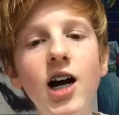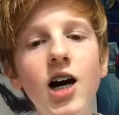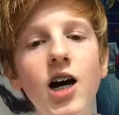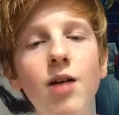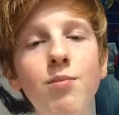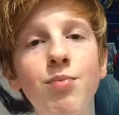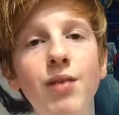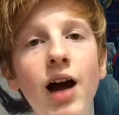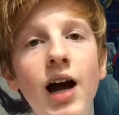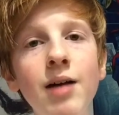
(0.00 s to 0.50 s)

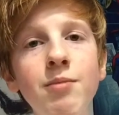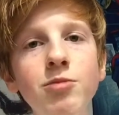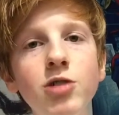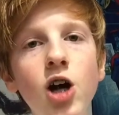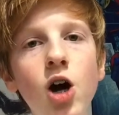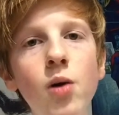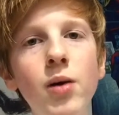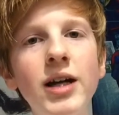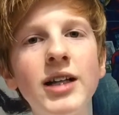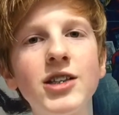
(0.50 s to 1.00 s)
I'm
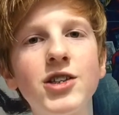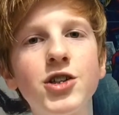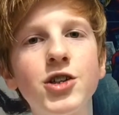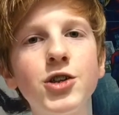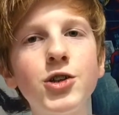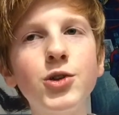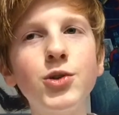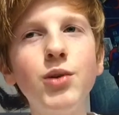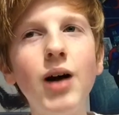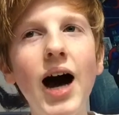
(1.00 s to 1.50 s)
going
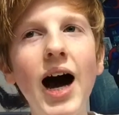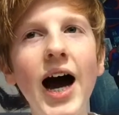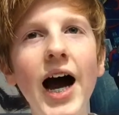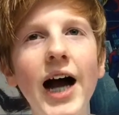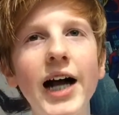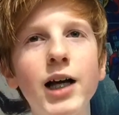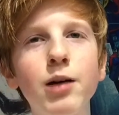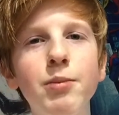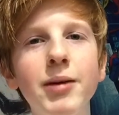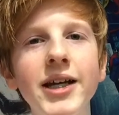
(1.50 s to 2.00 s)
to
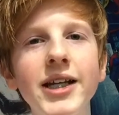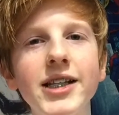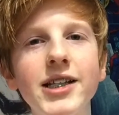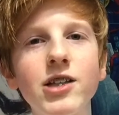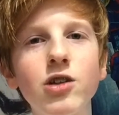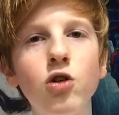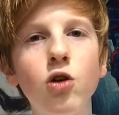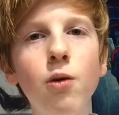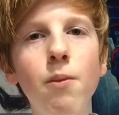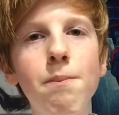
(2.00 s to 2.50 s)

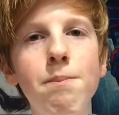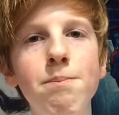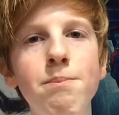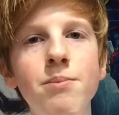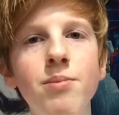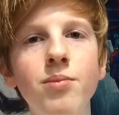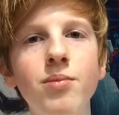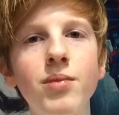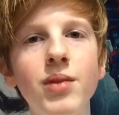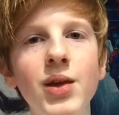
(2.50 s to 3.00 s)
Hagabit or
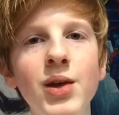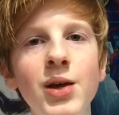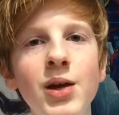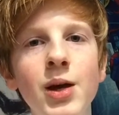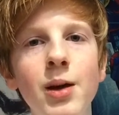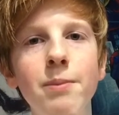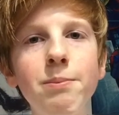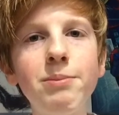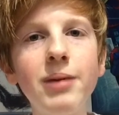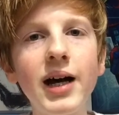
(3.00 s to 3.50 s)

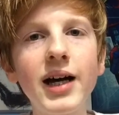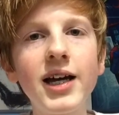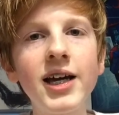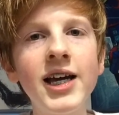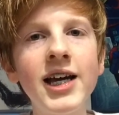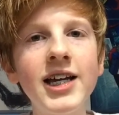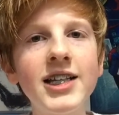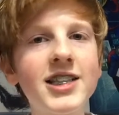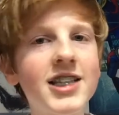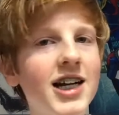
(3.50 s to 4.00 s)

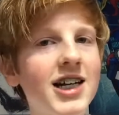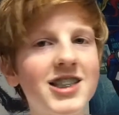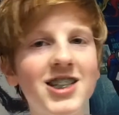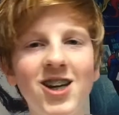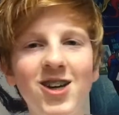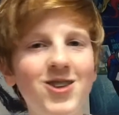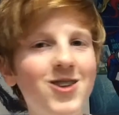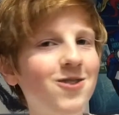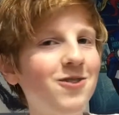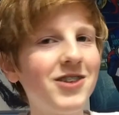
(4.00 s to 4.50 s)
Bagahit, I
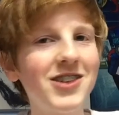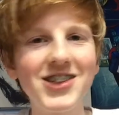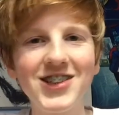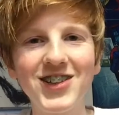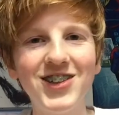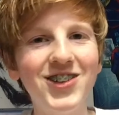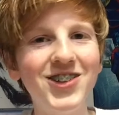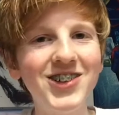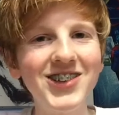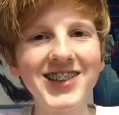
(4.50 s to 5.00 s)
don't know what it's
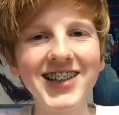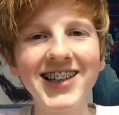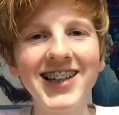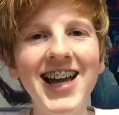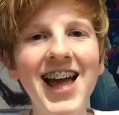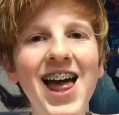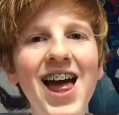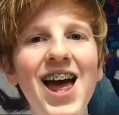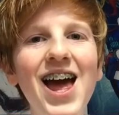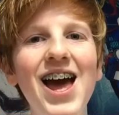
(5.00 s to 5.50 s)
called.
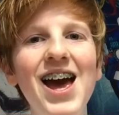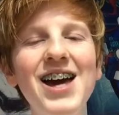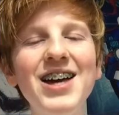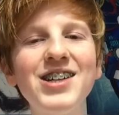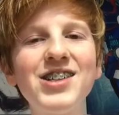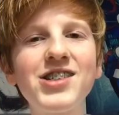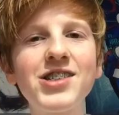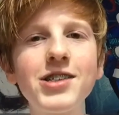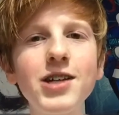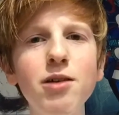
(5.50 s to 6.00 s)

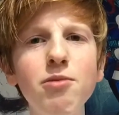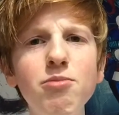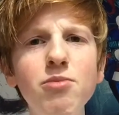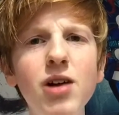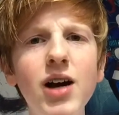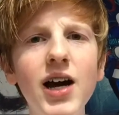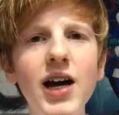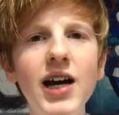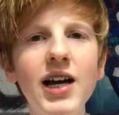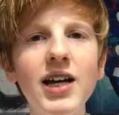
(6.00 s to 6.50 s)
It's
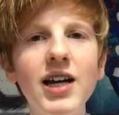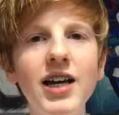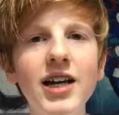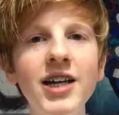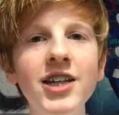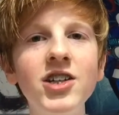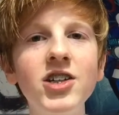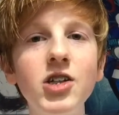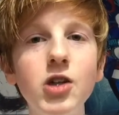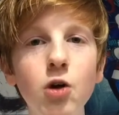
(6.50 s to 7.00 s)
somewhere
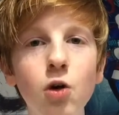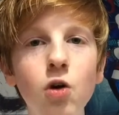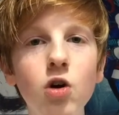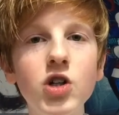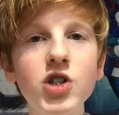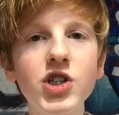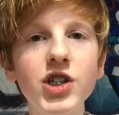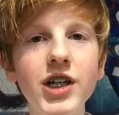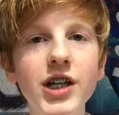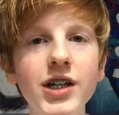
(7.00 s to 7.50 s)
in
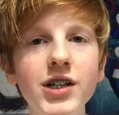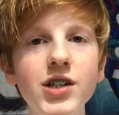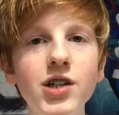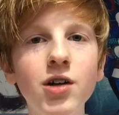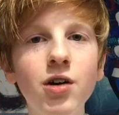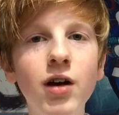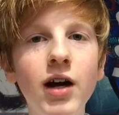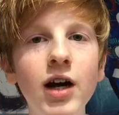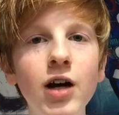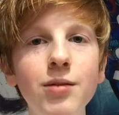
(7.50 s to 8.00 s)
Yorkshire,
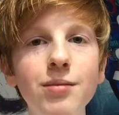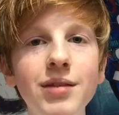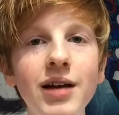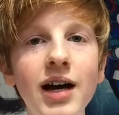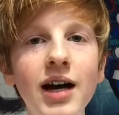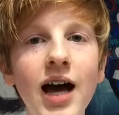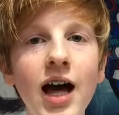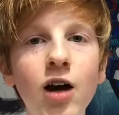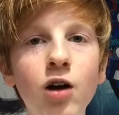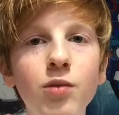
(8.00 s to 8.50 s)
so I hope
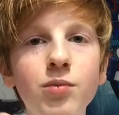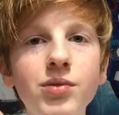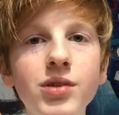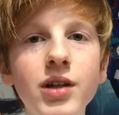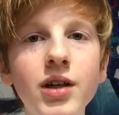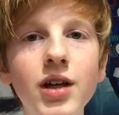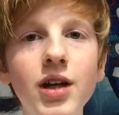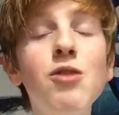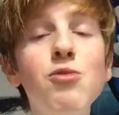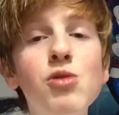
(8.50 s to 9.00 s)
that helps.
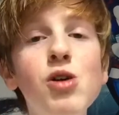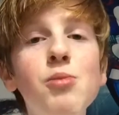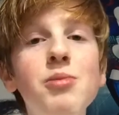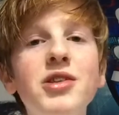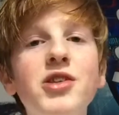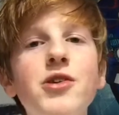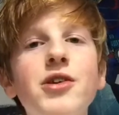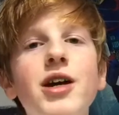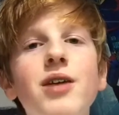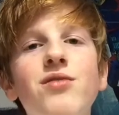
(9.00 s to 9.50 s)
I will
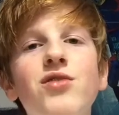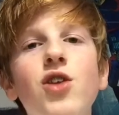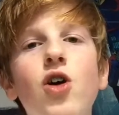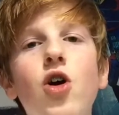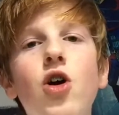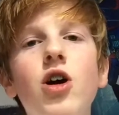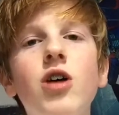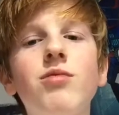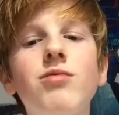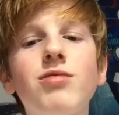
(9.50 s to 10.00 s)
be doing a
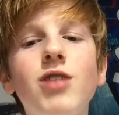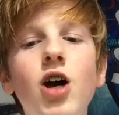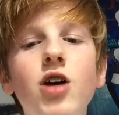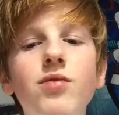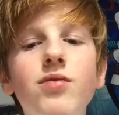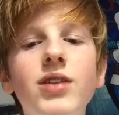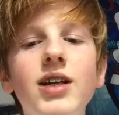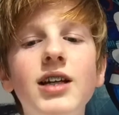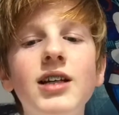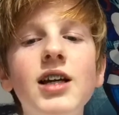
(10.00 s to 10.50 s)
vlog,
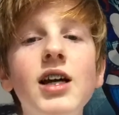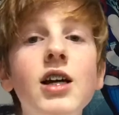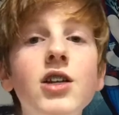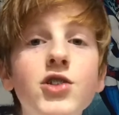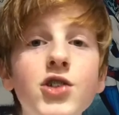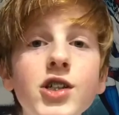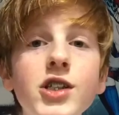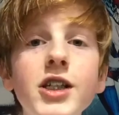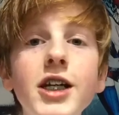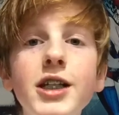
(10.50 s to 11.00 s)
hopefully.
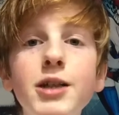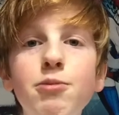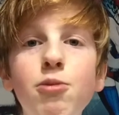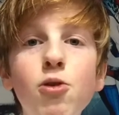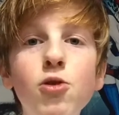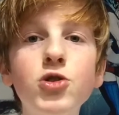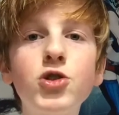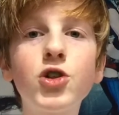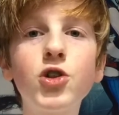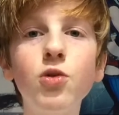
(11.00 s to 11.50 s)
Just like the
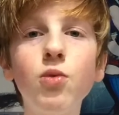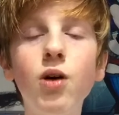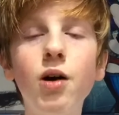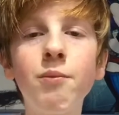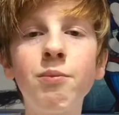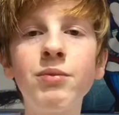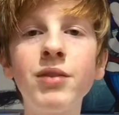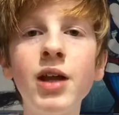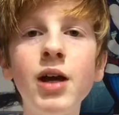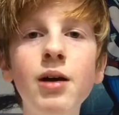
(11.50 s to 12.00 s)
Portugal
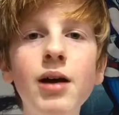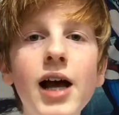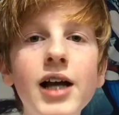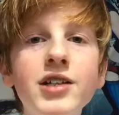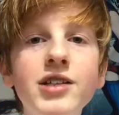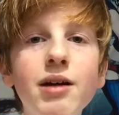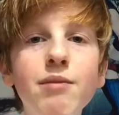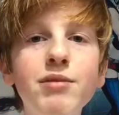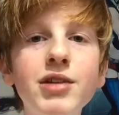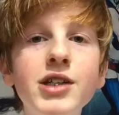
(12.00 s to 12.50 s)
one,
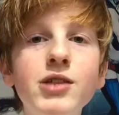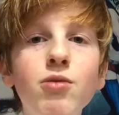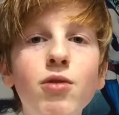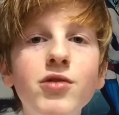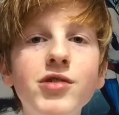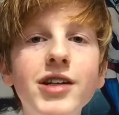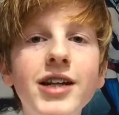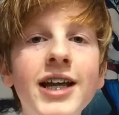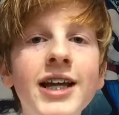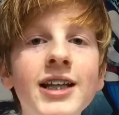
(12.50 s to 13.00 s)
except this
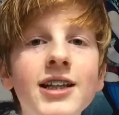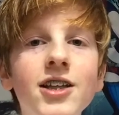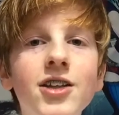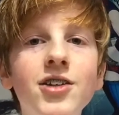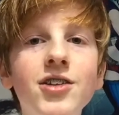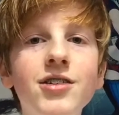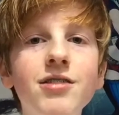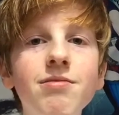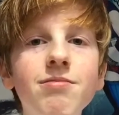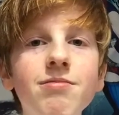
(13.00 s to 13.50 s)
one's in
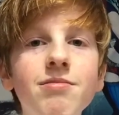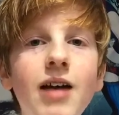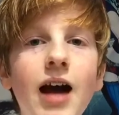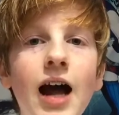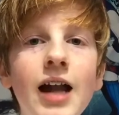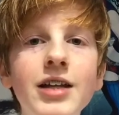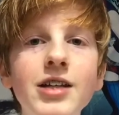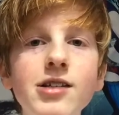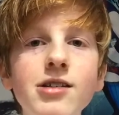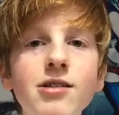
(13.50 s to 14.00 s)
England,
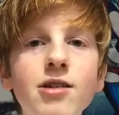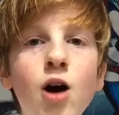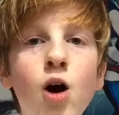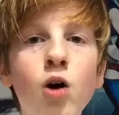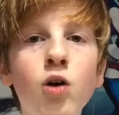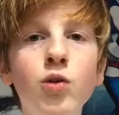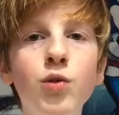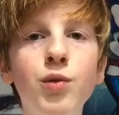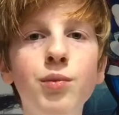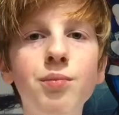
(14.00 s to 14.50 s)
and it's
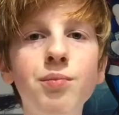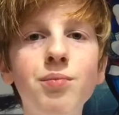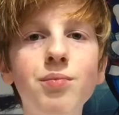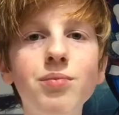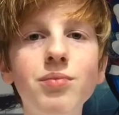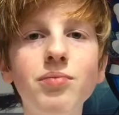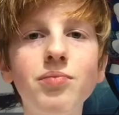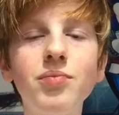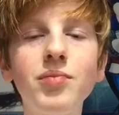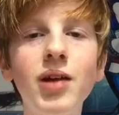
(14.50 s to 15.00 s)
cold
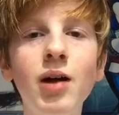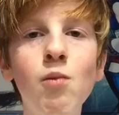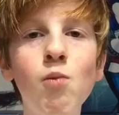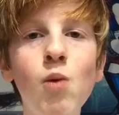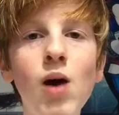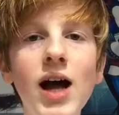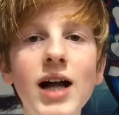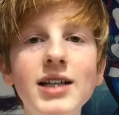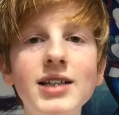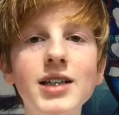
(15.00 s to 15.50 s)
and
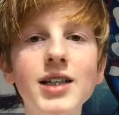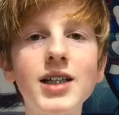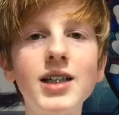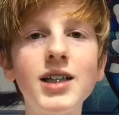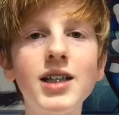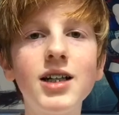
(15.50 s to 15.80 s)
wet.